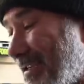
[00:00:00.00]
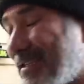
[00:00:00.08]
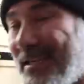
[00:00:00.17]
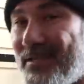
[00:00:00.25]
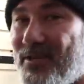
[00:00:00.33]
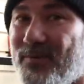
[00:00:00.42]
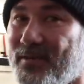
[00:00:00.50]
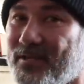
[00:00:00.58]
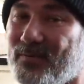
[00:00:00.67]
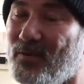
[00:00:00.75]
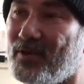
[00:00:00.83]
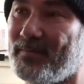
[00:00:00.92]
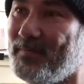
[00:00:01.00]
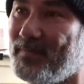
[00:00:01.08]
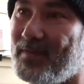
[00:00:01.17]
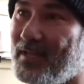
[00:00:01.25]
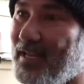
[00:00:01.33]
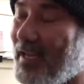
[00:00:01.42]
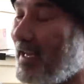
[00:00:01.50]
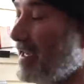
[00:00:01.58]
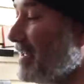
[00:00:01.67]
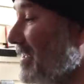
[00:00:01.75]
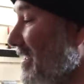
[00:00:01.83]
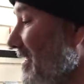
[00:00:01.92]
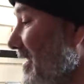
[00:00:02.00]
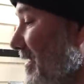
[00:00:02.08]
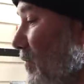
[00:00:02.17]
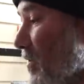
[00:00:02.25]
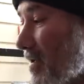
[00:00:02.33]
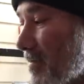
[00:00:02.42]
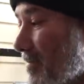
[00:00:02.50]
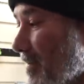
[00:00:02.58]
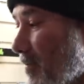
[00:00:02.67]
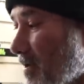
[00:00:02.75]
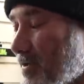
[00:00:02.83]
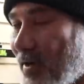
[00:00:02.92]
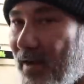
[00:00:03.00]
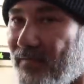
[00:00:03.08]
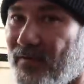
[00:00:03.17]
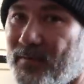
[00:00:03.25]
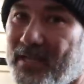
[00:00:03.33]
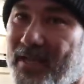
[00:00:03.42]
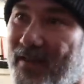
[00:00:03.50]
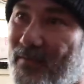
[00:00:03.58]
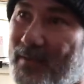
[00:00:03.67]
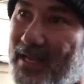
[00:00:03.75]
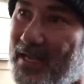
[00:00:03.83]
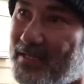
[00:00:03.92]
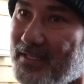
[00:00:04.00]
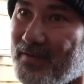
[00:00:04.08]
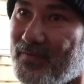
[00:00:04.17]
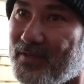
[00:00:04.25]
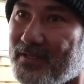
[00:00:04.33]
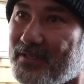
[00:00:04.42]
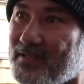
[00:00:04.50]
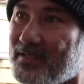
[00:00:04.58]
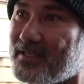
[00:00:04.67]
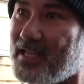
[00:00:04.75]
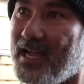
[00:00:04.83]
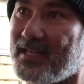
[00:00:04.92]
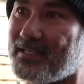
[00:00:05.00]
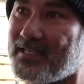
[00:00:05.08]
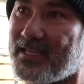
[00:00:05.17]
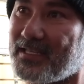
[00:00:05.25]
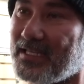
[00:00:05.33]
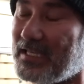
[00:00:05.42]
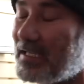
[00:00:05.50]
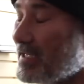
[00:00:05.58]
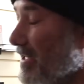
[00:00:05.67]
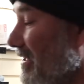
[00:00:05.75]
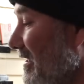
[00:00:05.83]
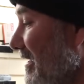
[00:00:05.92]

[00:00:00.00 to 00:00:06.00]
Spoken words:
just easier when it's warm, and it works great for me. Everybody has a different style and technique, so